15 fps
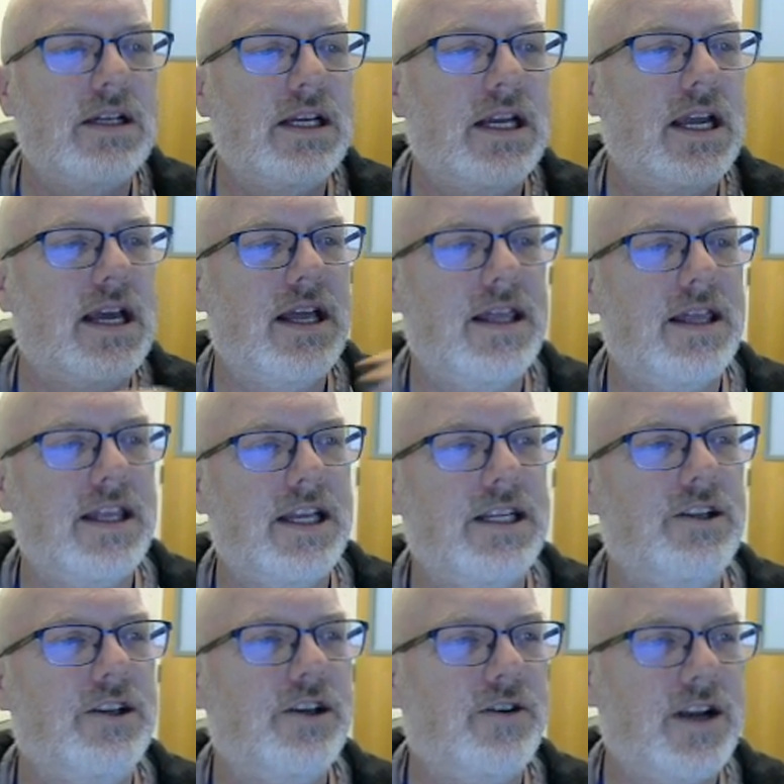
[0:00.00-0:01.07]
And then
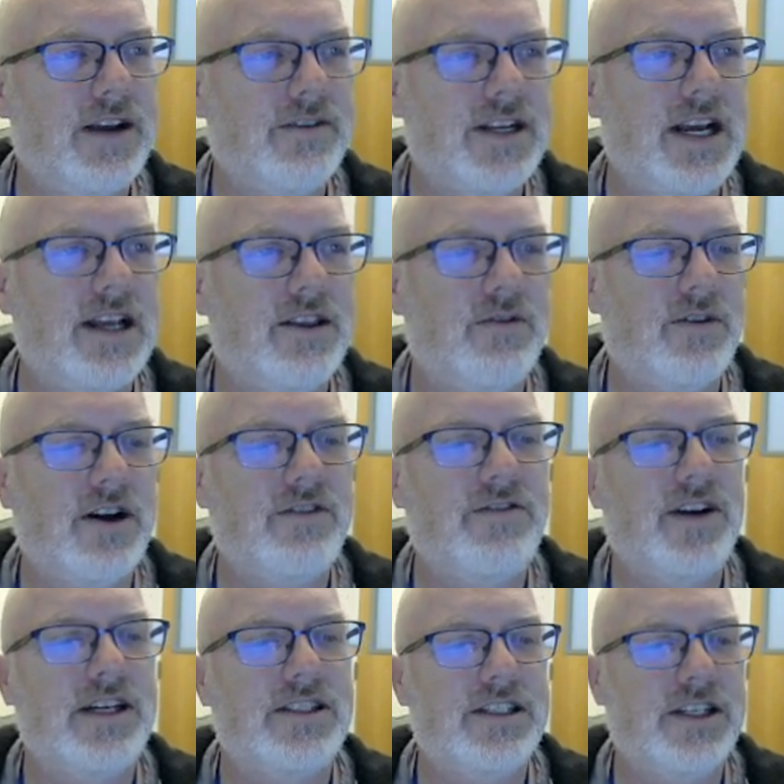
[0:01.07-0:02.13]
you don't have to add the raw
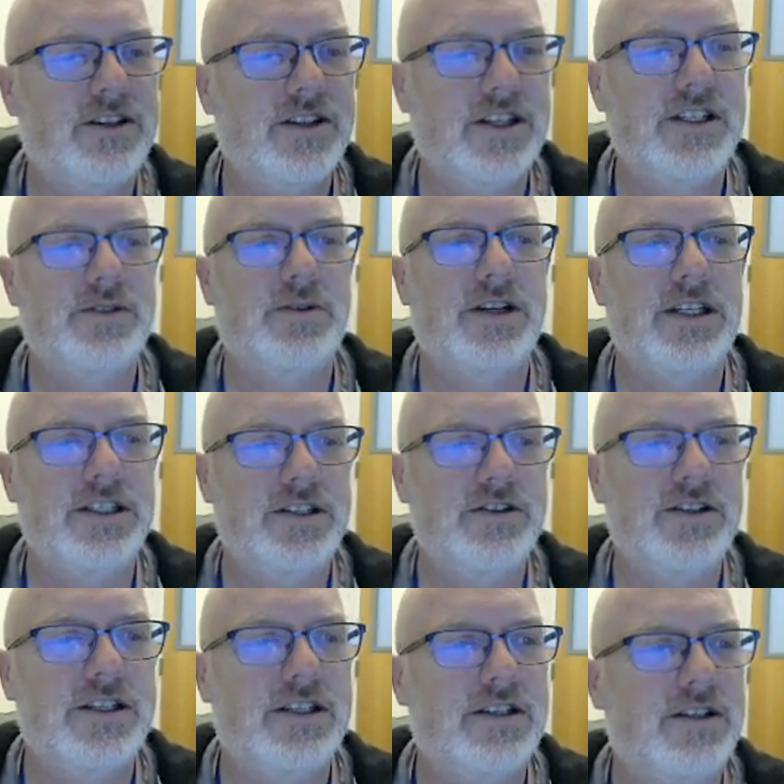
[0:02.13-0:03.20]
files here because we're going to do
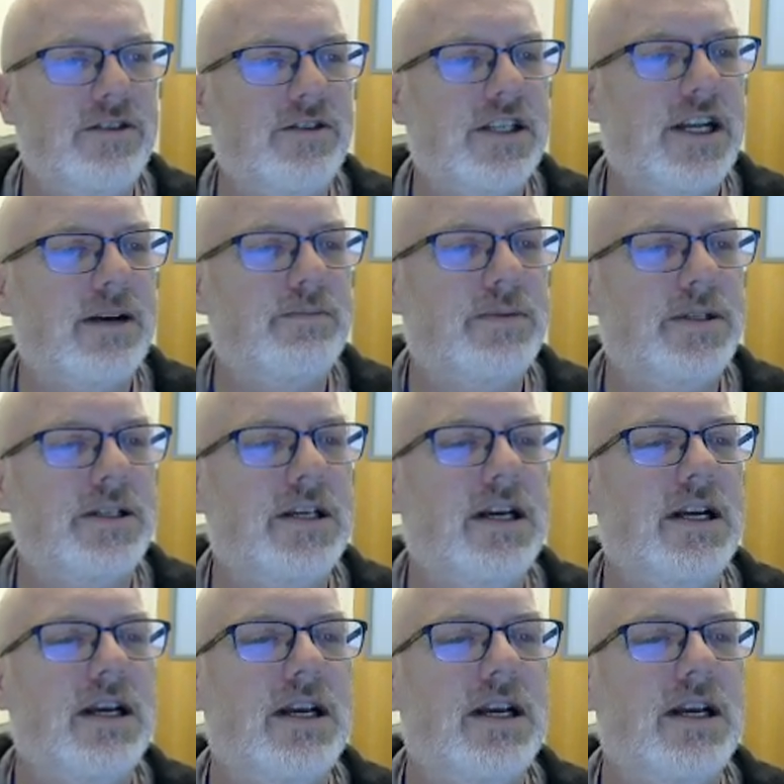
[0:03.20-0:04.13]
this in two steps.